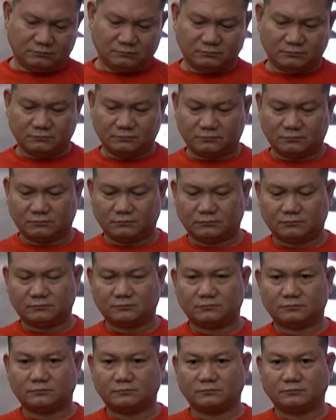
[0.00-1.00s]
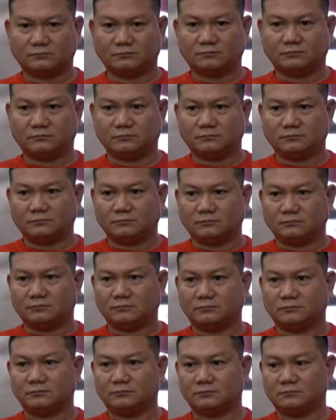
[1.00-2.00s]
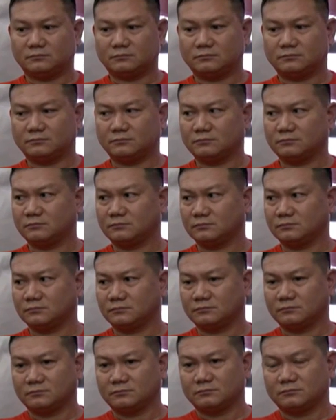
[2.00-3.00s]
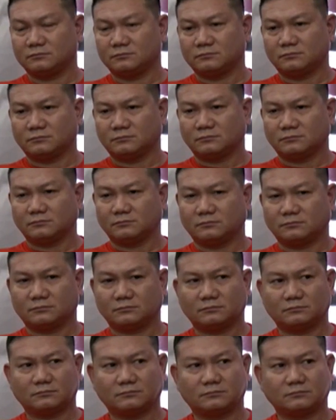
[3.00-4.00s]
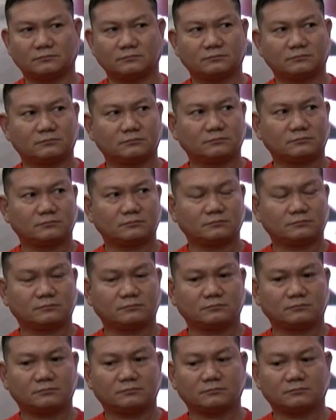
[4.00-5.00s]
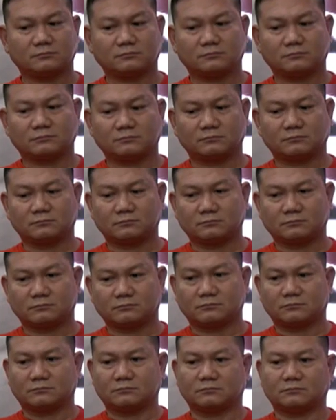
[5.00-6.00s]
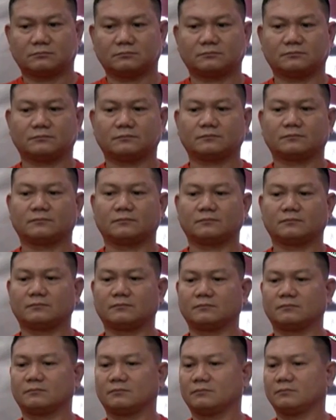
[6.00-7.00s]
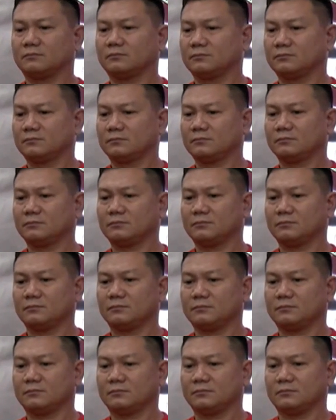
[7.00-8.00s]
No words are spoken by the person on screen.